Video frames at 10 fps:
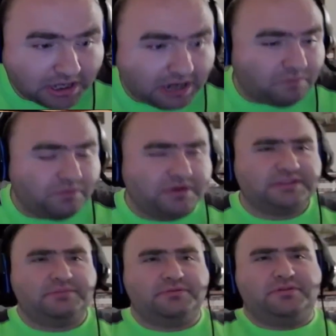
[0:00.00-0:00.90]
I want to
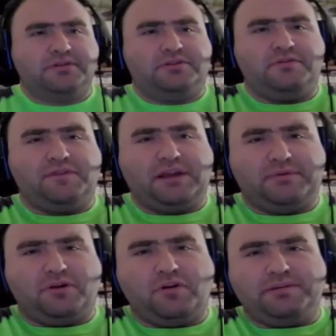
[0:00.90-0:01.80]
see what they're going to do for that
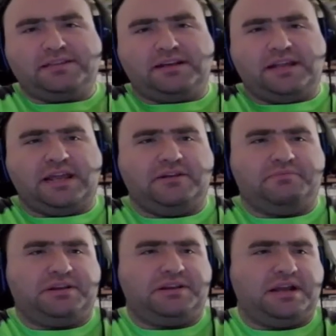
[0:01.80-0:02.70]
one. Hopefully, it's not going to end
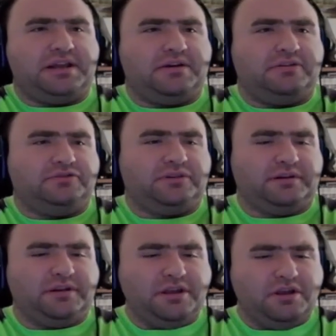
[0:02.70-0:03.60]
up like
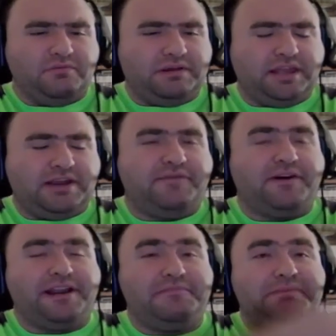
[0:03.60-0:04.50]
900, but like
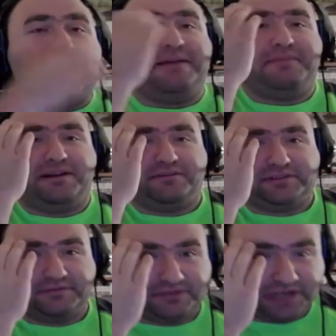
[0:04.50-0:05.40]
fucking Batman or
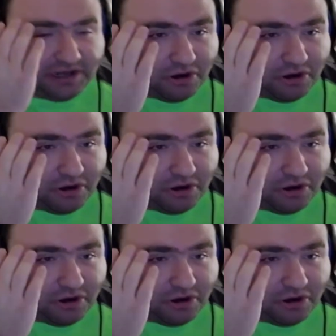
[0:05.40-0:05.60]
some shit.